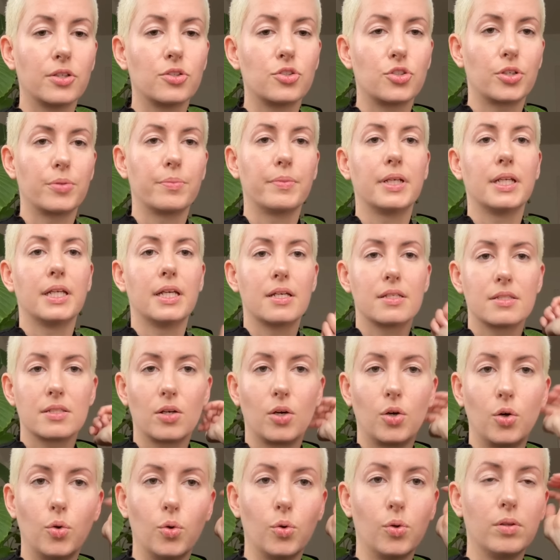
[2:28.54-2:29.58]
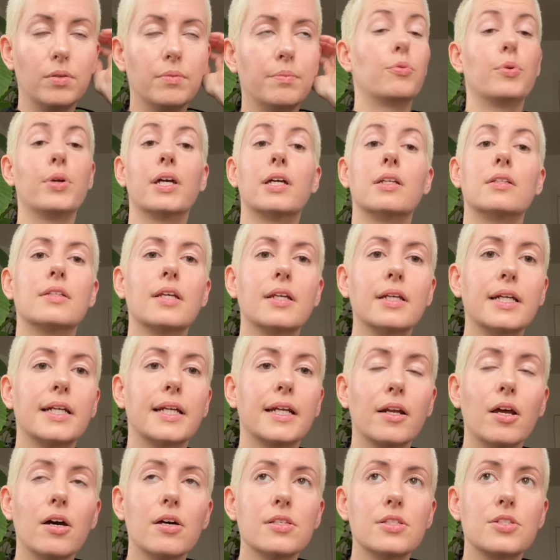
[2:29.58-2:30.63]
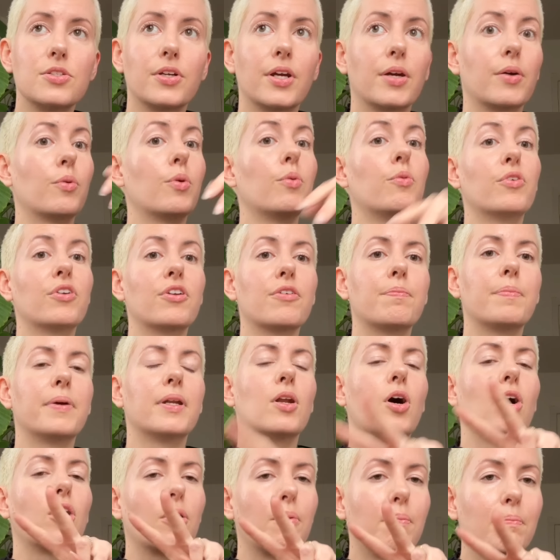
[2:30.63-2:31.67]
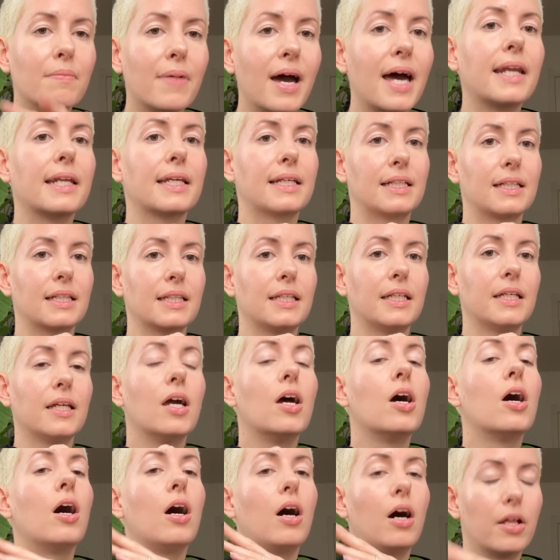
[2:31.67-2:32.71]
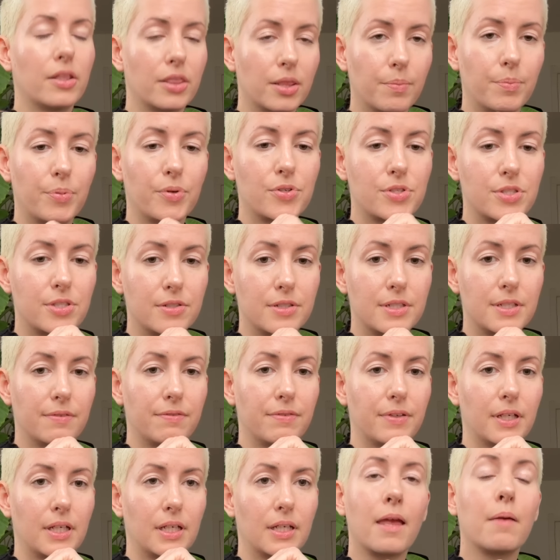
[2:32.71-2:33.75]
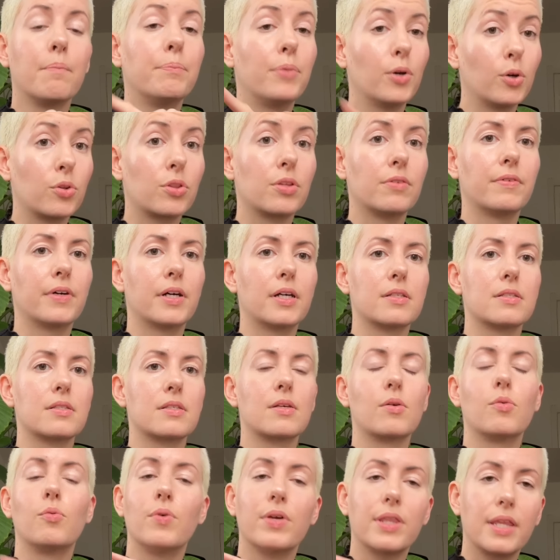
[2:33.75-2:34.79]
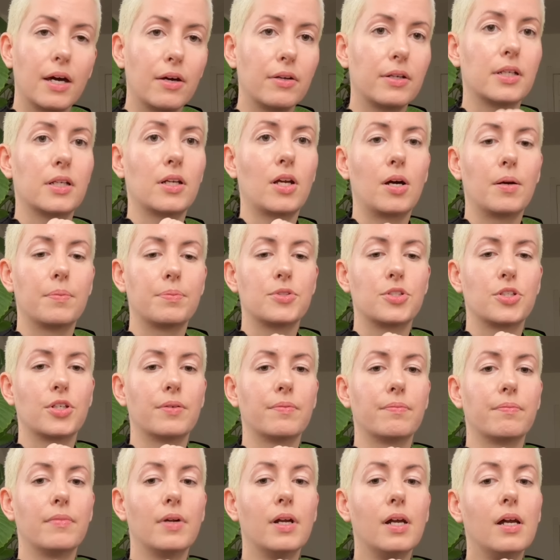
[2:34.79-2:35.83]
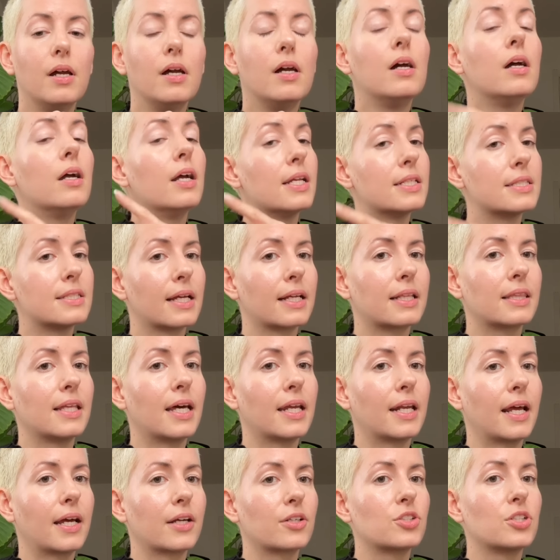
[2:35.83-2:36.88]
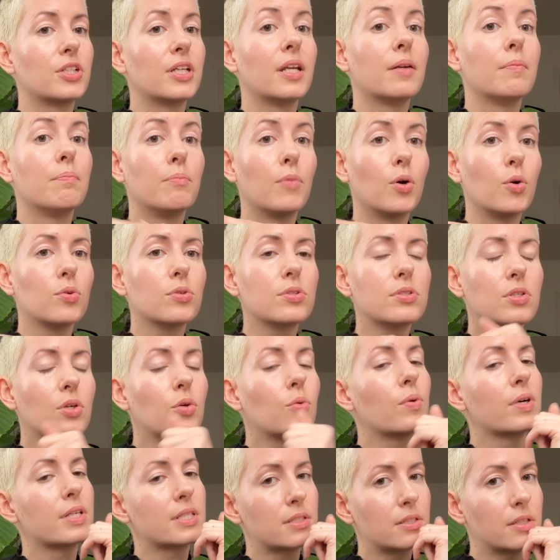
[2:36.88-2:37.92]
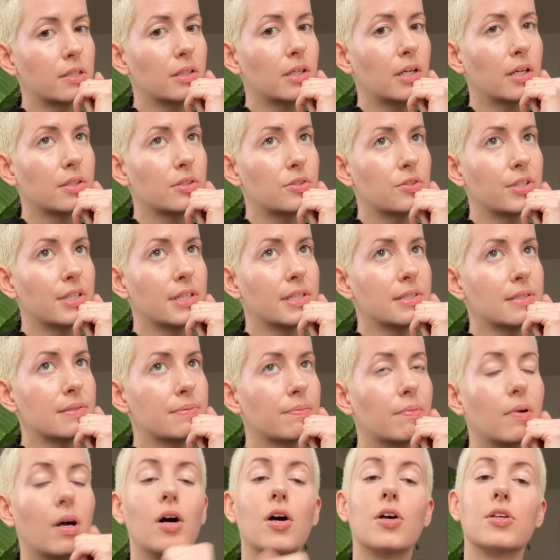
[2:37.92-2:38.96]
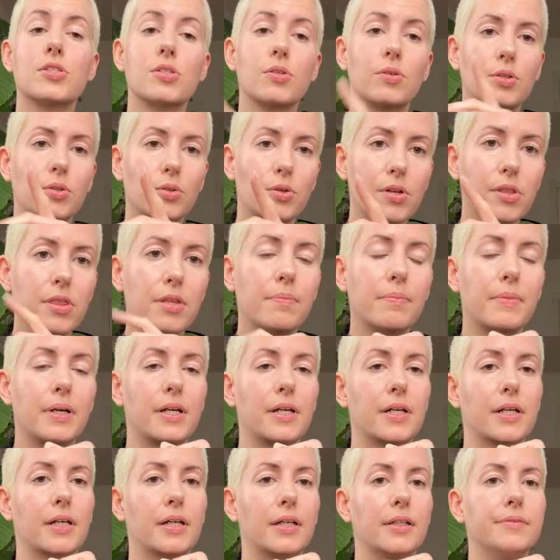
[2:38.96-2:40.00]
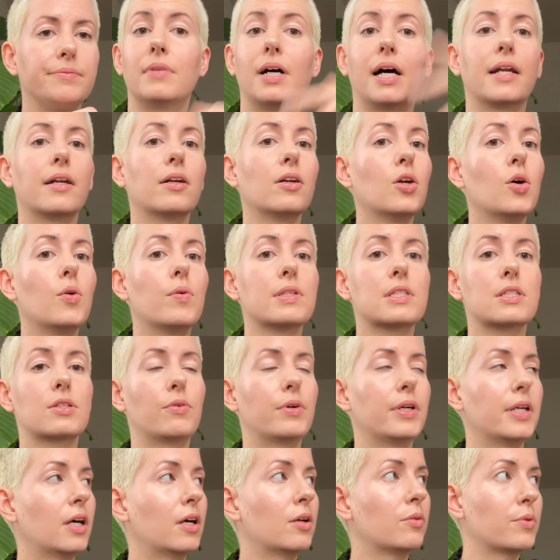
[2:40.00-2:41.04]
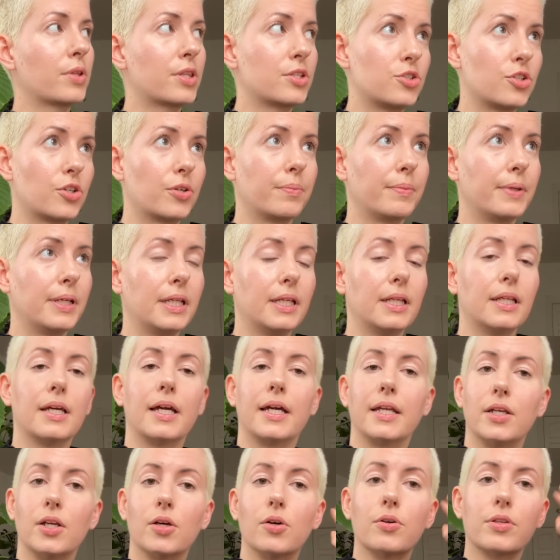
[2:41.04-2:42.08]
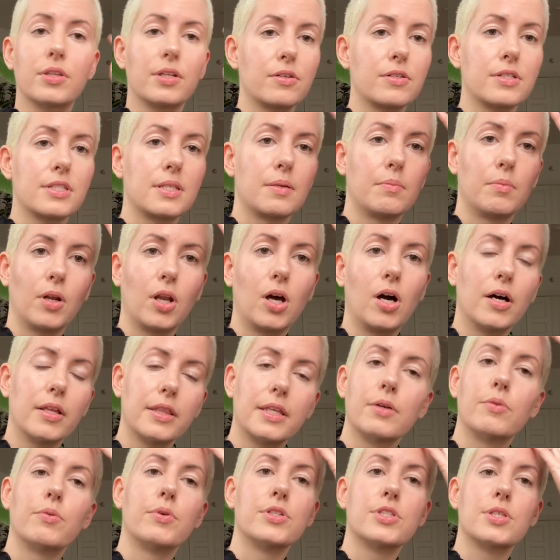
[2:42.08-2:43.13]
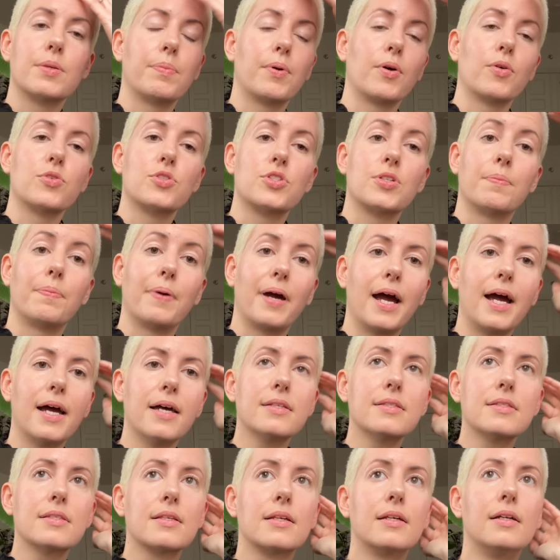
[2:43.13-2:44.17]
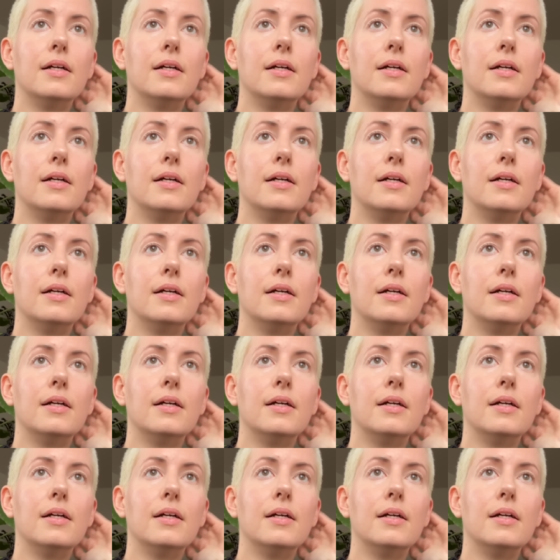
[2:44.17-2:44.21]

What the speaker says: Germany as a whole. If we had done it in Austria, we would have been automatically on the birth certificate, both of us, without adoption. It's like that actually in most Western countries, also in North America. I don't know what's going on with Germany. I know there is some law they were supposed to pass,